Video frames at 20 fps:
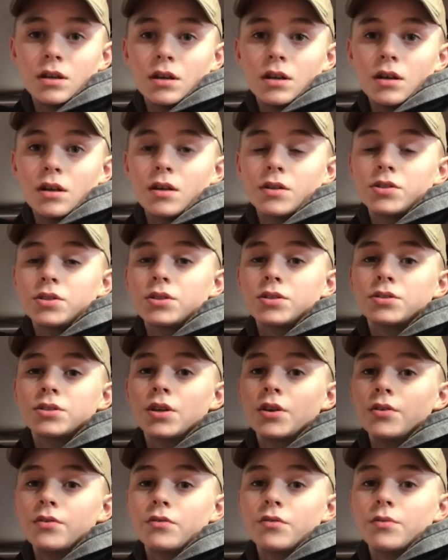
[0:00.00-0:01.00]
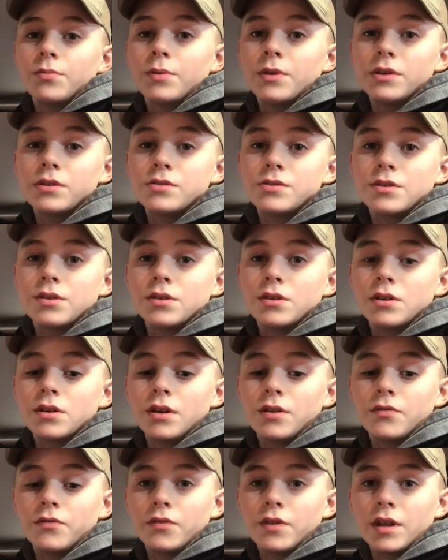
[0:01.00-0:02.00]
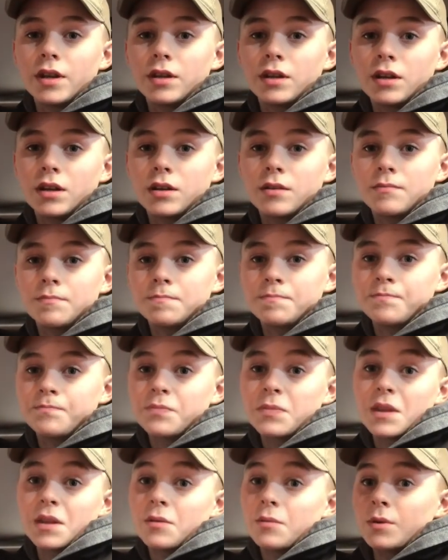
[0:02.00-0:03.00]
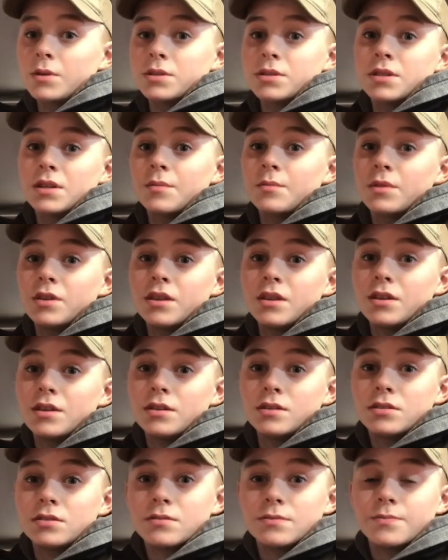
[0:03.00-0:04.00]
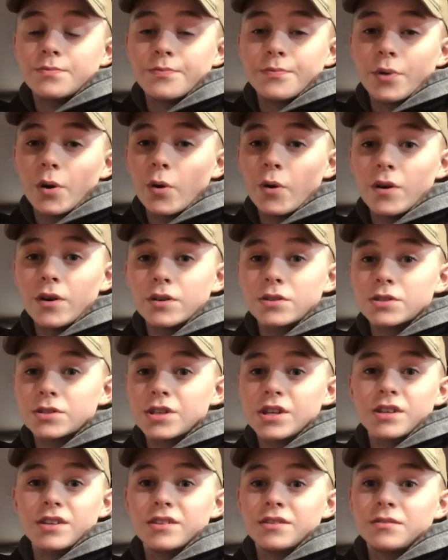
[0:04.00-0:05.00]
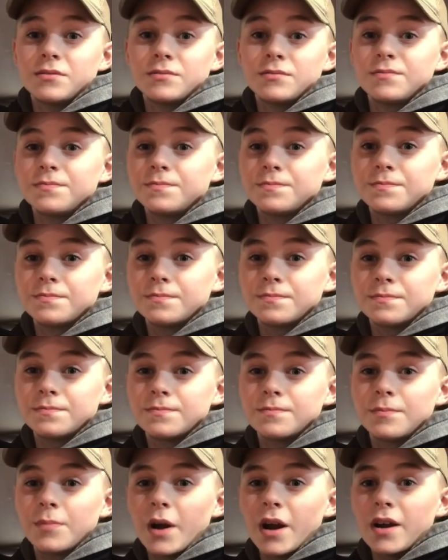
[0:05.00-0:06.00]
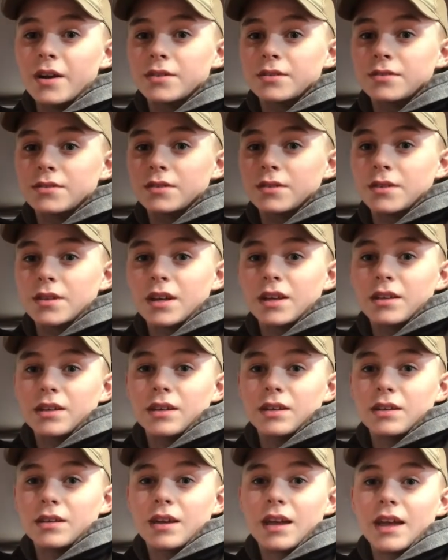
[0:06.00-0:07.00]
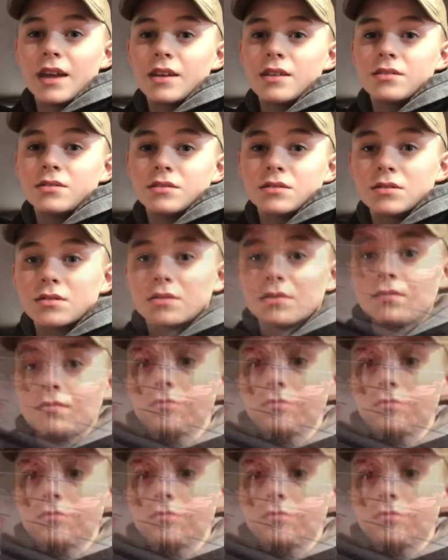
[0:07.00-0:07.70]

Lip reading: I'll just show you a picture of what some of these poor chicken barns look like in cages.